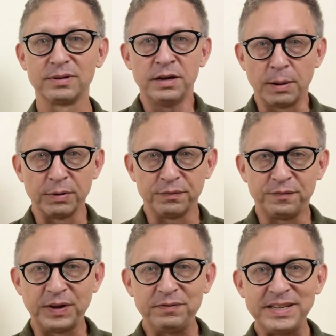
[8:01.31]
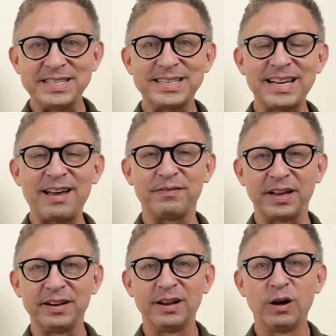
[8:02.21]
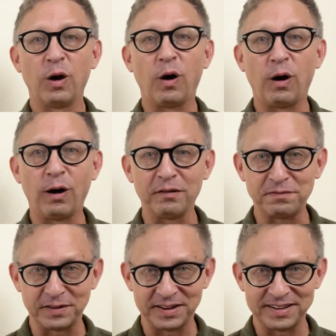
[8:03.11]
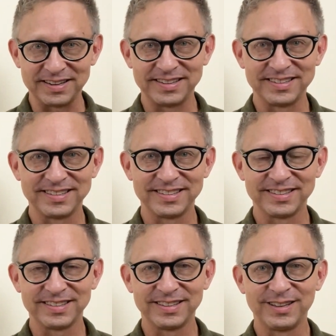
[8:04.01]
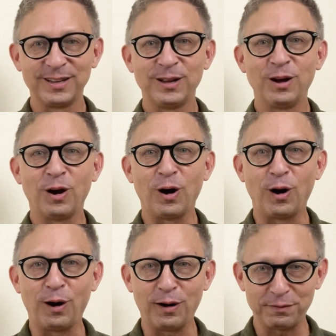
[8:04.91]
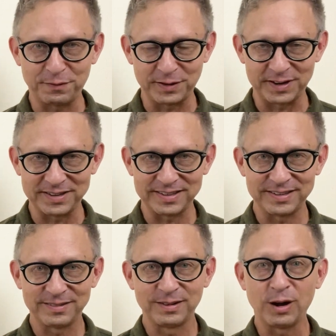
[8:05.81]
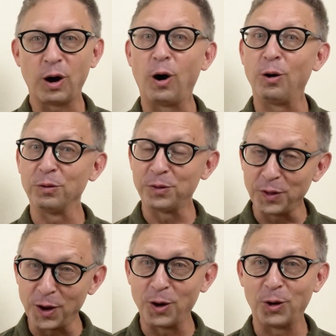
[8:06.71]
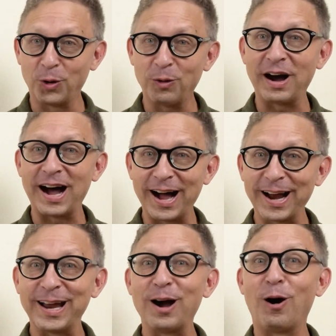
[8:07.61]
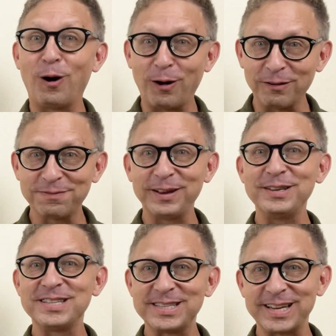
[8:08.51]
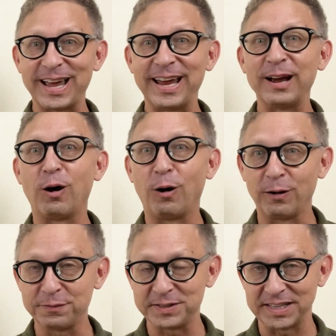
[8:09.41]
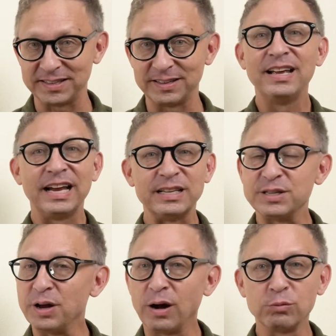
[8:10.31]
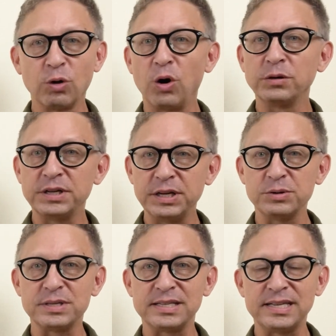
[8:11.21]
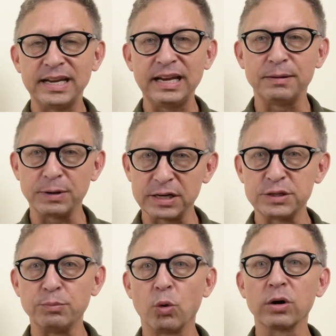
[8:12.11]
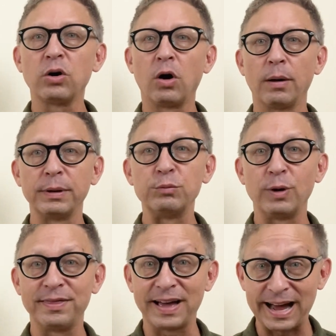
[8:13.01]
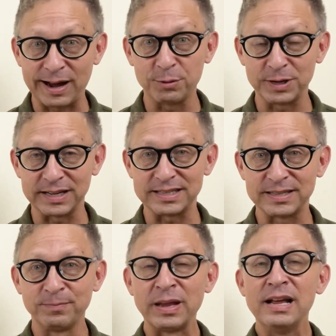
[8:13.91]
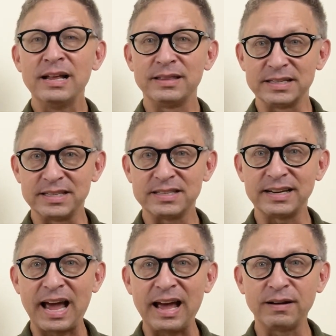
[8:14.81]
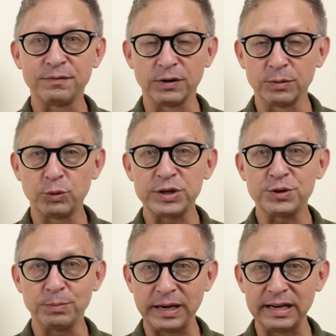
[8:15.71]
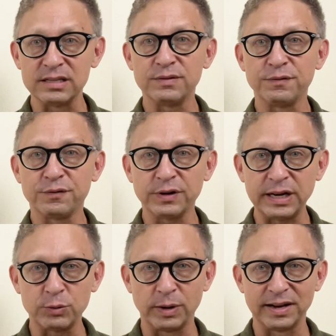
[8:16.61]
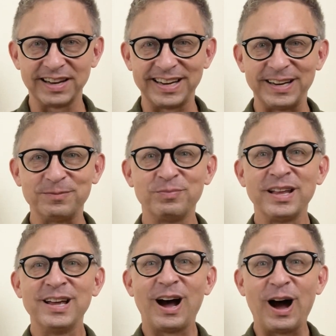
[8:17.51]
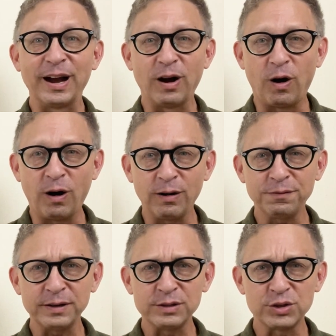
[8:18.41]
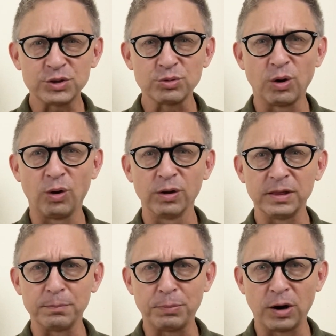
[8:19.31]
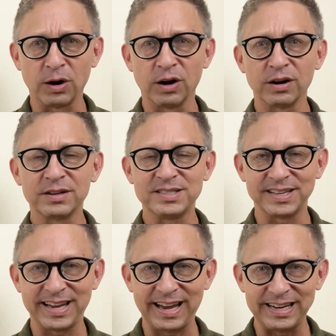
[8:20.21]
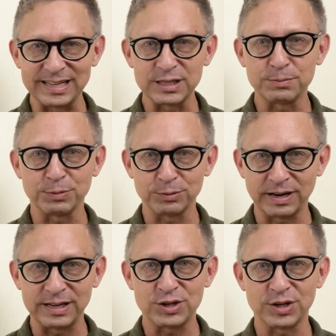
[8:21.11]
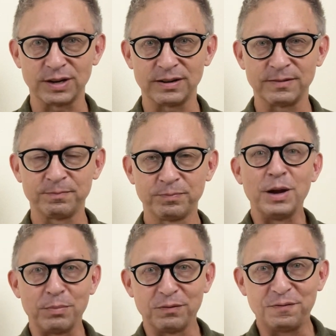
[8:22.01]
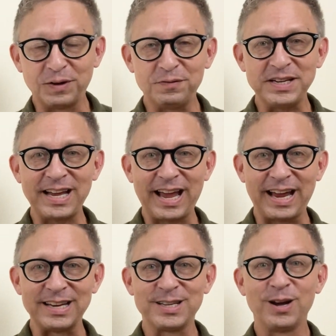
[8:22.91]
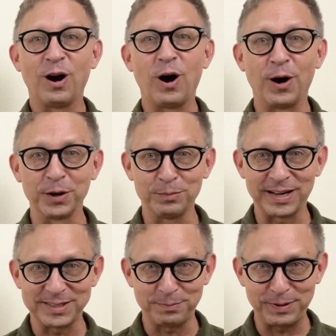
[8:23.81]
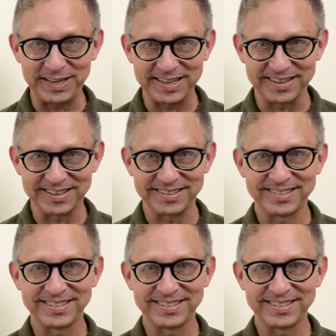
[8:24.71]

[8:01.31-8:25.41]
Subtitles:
Number 57, often. Often. Although I often say often. It's not wrong to use a T, but it's more common without it. This is an adverb which means frequently. I often stroll in the park to gain inspiration. Number 58, onomatopoeia.